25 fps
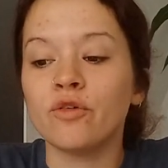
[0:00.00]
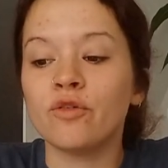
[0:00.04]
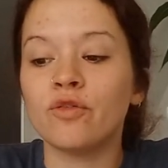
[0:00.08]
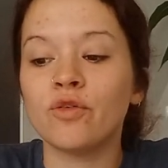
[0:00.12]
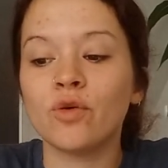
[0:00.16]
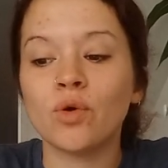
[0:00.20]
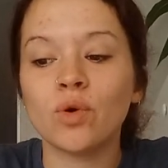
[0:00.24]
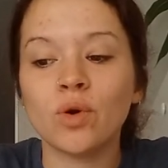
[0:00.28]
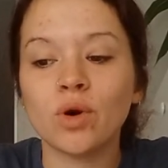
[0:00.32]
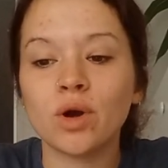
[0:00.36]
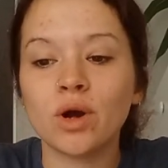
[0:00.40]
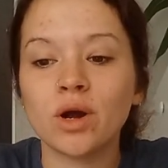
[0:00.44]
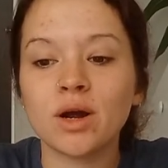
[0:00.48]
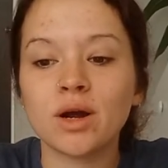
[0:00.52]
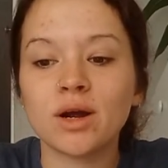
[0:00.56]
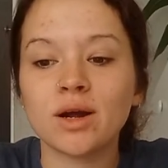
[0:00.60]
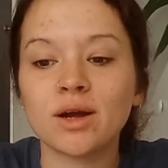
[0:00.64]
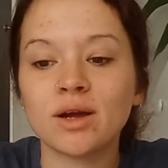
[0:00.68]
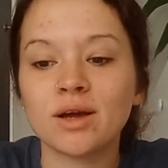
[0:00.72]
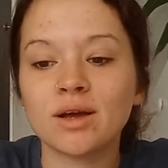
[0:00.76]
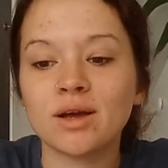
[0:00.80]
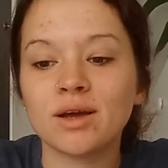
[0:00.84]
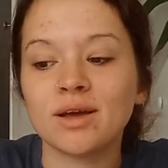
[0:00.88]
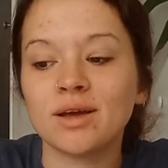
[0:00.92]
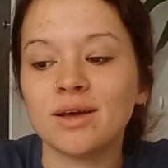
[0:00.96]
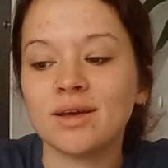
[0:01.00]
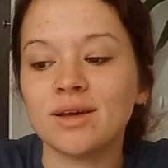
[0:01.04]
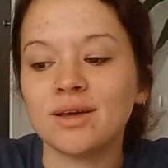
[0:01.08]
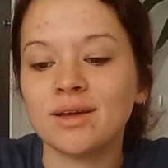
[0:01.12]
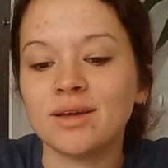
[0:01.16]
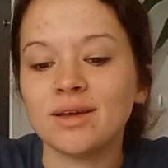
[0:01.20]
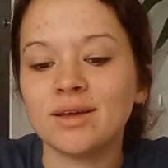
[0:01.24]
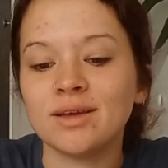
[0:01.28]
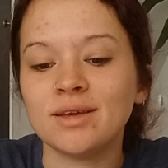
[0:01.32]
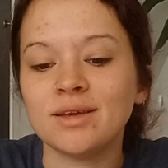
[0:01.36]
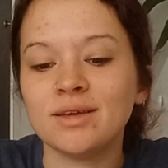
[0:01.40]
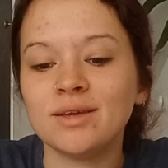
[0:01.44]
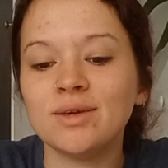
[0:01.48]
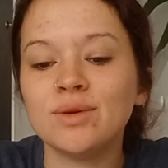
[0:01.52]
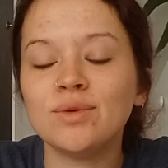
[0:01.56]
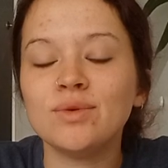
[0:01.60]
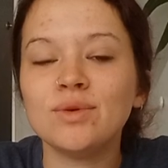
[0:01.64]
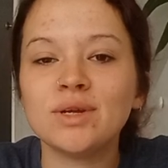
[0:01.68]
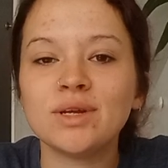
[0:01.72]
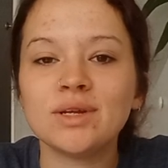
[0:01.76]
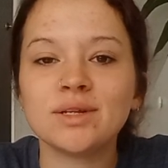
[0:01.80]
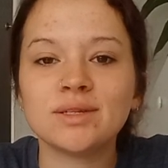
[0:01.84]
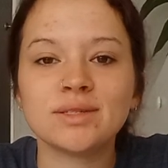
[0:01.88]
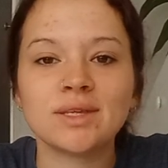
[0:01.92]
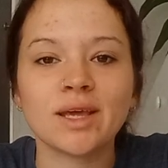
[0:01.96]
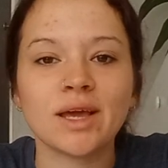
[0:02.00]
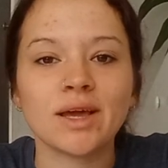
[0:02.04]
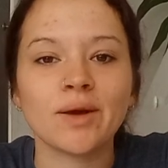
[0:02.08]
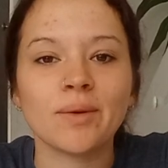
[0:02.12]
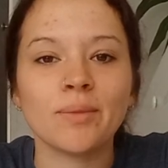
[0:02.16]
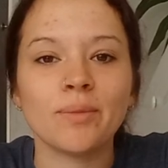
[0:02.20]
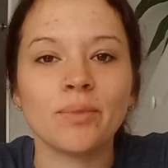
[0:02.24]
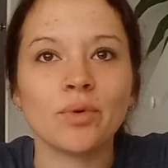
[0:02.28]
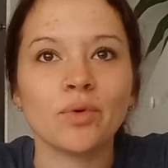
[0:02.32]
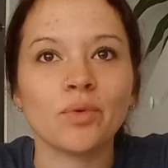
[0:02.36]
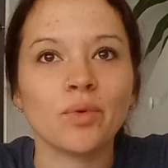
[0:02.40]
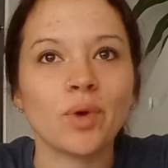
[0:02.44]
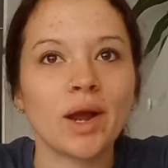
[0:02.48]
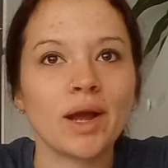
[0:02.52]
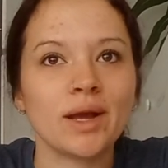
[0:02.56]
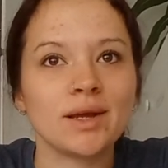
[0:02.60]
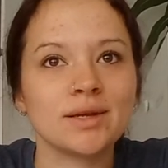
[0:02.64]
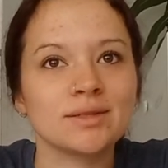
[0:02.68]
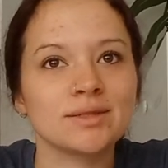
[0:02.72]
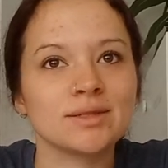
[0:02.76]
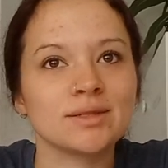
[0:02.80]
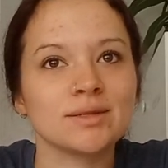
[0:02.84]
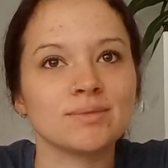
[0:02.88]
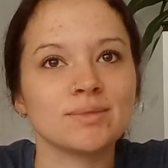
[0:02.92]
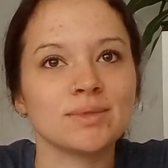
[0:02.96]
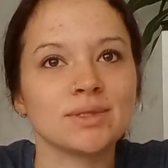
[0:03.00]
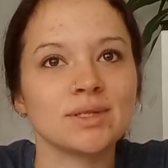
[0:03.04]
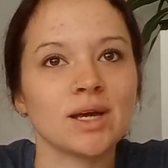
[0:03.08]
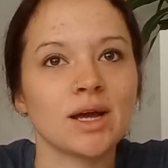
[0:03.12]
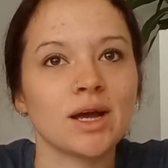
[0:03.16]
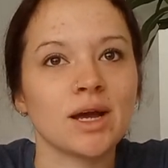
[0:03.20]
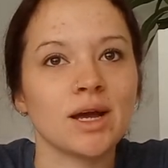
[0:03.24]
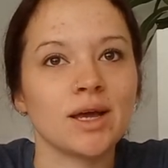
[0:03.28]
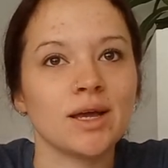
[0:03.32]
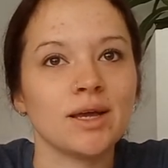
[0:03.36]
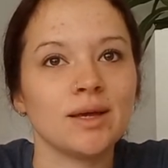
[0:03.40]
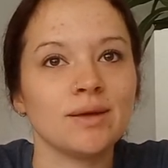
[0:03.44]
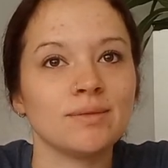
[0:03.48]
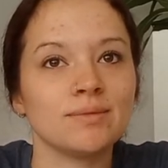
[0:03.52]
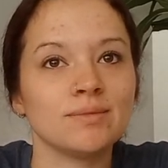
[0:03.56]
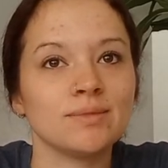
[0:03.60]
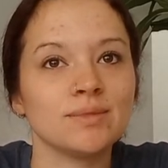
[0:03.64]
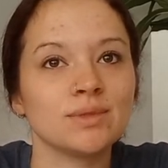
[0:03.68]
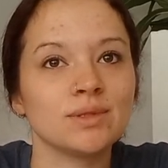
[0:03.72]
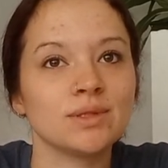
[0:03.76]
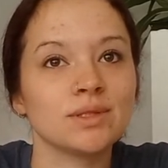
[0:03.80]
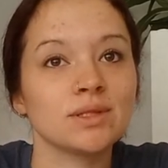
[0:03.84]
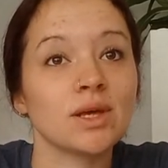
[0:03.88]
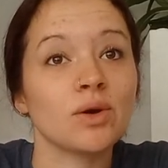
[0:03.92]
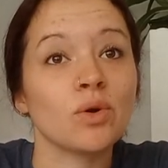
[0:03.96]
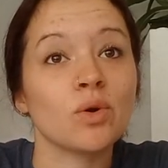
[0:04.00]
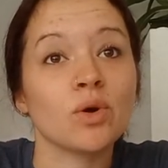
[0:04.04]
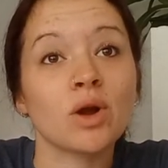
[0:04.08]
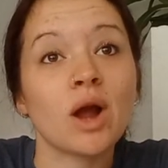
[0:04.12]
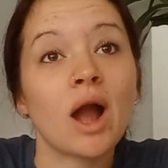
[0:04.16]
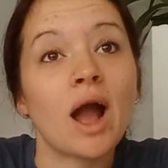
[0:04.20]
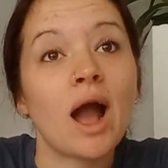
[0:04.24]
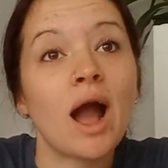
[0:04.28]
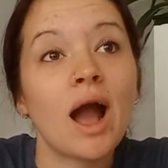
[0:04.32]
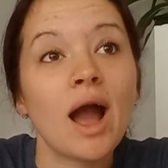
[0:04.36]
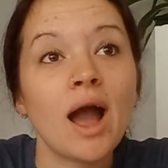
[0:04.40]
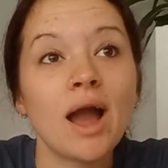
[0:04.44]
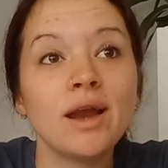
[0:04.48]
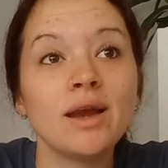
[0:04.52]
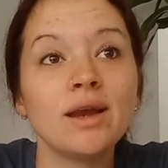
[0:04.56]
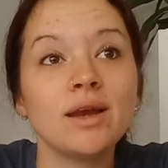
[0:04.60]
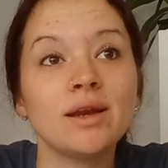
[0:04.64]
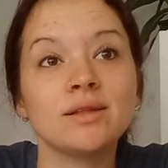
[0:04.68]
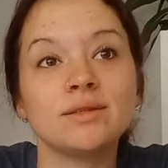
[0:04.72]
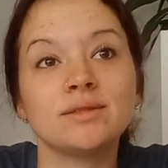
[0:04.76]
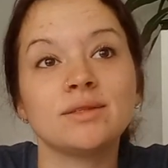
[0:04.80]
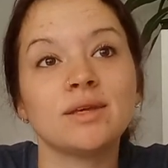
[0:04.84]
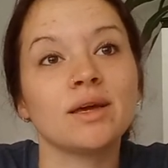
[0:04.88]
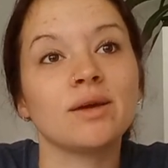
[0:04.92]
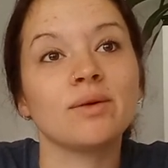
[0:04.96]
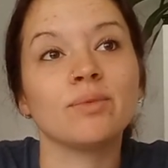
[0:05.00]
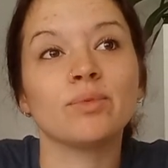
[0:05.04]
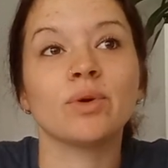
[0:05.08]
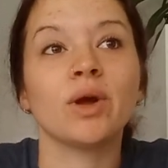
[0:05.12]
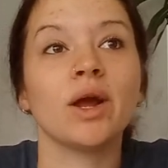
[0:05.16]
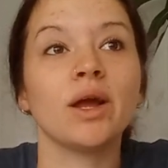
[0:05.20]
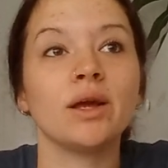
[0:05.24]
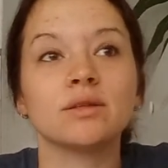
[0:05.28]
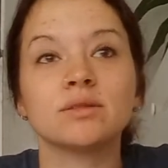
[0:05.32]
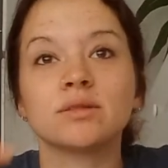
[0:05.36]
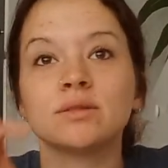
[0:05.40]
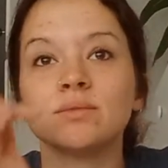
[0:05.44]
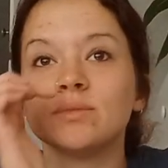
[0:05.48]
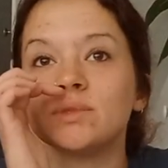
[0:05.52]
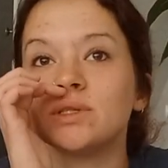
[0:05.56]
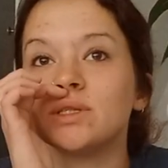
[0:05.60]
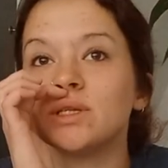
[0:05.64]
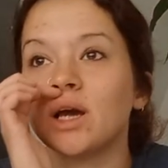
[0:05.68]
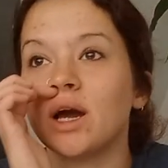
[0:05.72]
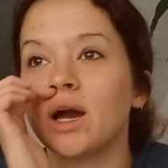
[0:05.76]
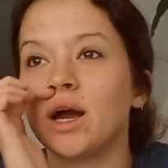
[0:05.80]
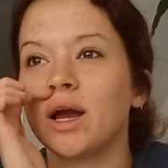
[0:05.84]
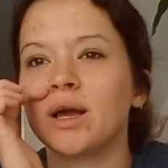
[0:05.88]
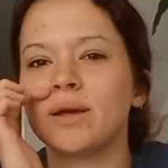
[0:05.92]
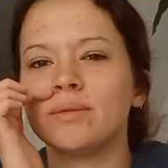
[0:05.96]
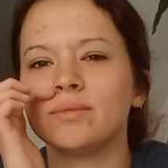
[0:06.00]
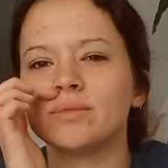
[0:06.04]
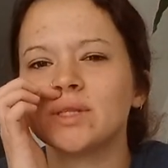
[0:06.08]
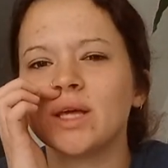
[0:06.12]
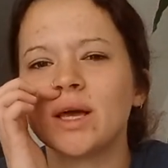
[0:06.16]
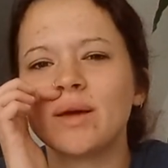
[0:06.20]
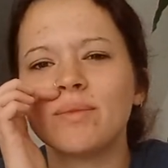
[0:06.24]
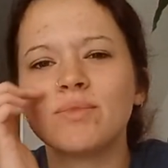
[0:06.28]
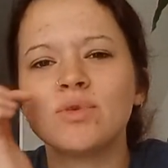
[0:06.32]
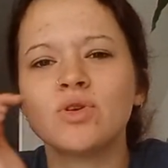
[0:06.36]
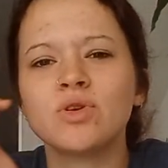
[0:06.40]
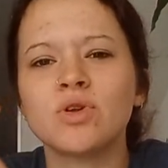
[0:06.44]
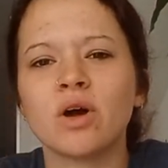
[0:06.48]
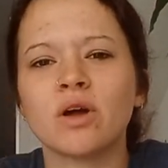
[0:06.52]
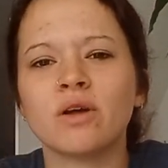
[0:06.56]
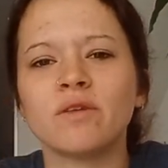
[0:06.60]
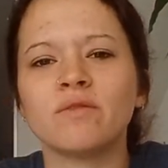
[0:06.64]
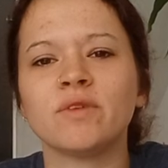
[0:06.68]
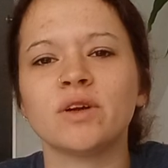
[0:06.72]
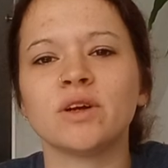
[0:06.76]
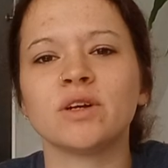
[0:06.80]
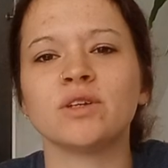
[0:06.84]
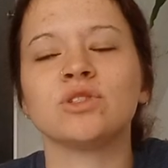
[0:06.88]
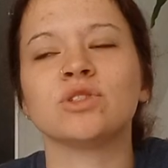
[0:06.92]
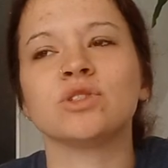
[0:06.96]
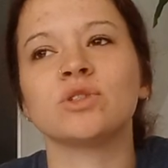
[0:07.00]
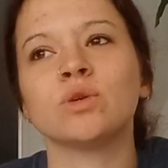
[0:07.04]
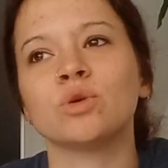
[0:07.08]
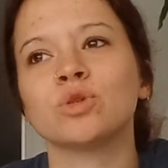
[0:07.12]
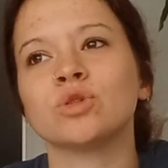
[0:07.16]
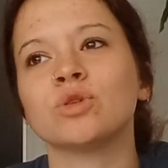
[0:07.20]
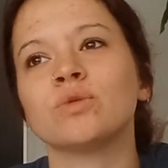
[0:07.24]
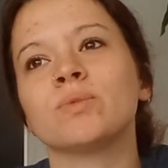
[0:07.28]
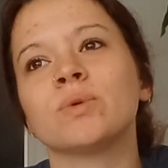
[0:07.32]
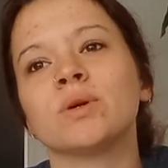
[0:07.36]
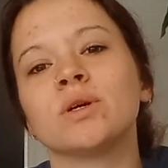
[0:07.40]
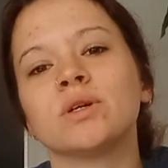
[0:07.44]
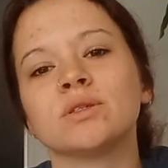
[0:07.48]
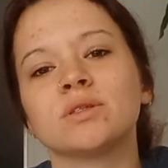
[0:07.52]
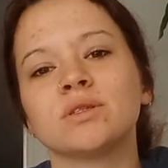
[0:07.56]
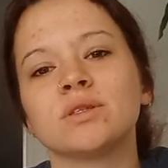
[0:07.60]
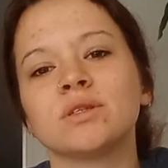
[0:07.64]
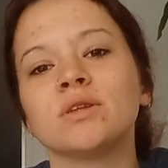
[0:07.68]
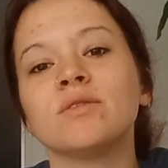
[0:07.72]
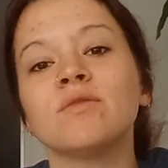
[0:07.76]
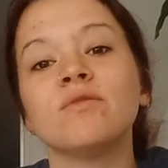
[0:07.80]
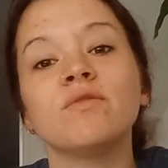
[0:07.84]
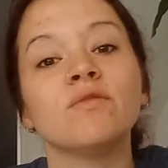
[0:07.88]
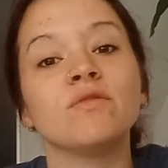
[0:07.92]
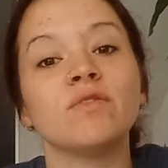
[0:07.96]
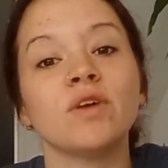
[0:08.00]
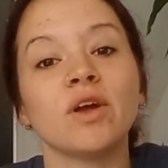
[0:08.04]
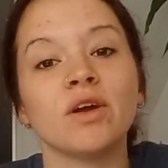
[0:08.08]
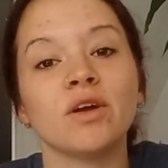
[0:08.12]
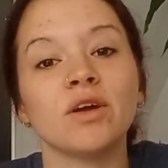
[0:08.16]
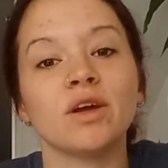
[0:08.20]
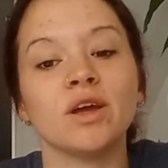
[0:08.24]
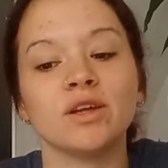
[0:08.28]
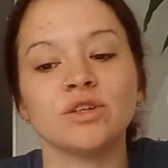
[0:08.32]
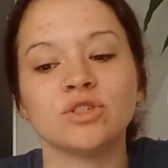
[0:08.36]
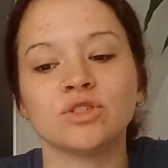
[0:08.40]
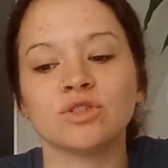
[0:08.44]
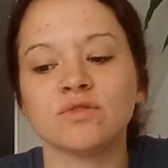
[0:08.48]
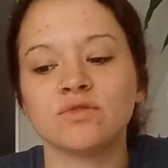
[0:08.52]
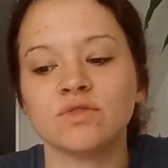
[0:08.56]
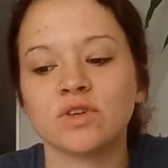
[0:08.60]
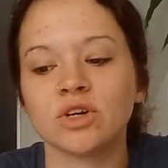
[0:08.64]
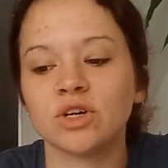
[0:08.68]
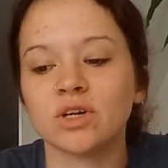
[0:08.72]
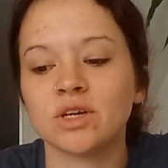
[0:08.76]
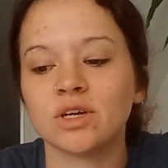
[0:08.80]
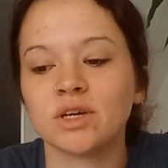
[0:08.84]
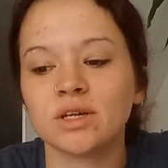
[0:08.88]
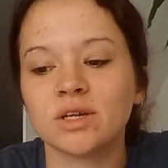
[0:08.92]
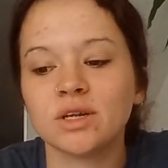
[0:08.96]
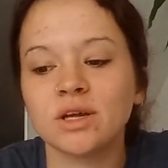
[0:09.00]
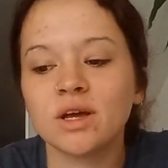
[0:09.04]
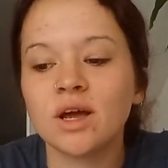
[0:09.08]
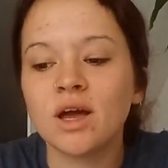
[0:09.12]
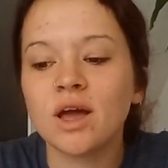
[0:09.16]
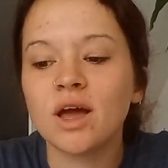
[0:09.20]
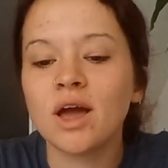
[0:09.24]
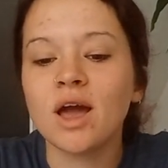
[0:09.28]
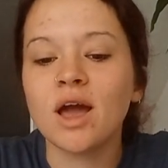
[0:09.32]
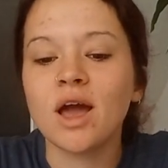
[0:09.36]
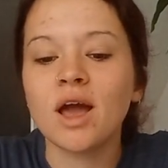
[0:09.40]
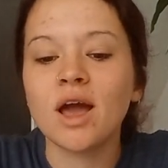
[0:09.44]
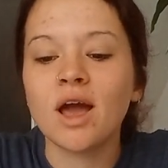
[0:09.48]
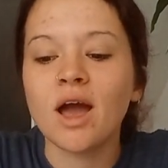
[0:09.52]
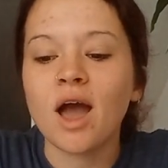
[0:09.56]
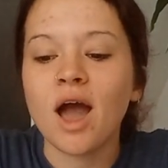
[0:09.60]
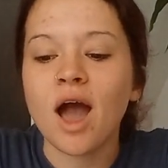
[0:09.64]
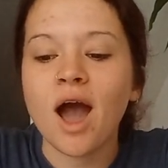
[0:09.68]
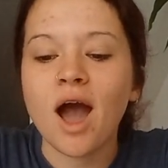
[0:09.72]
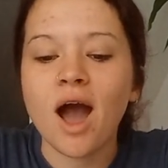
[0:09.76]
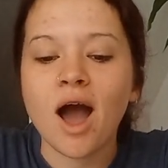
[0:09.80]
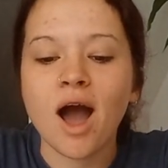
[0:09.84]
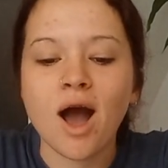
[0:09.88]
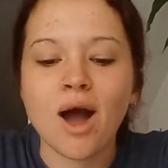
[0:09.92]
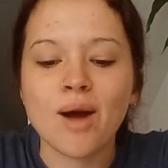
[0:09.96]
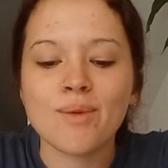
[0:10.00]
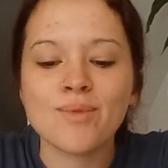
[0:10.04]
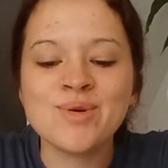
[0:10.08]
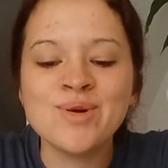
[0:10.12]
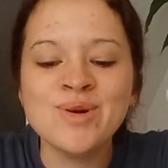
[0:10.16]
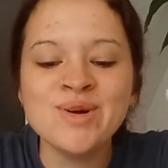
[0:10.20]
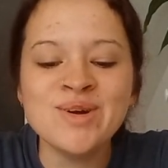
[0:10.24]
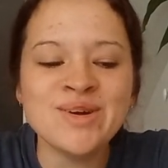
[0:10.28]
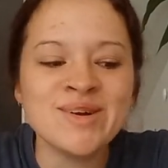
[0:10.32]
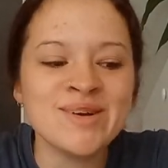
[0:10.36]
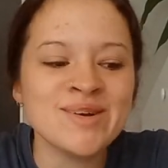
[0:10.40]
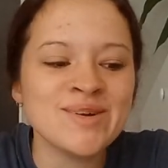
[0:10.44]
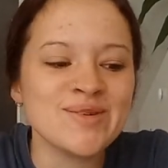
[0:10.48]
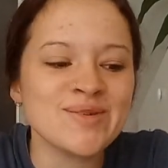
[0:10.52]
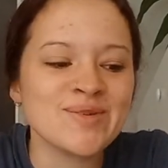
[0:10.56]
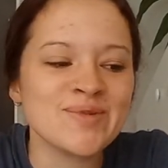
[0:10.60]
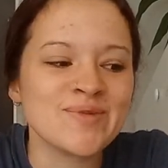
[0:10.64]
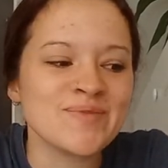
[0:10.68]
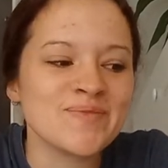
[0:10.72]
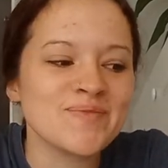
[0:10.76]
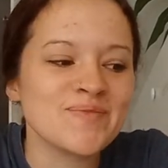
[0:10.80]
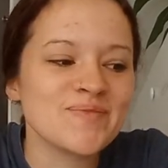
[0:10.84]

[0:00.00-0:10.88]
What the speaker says: For you need to take a break sometimes, or I need to take a break sometimes. I'm not a very social person. I'm very introverted. I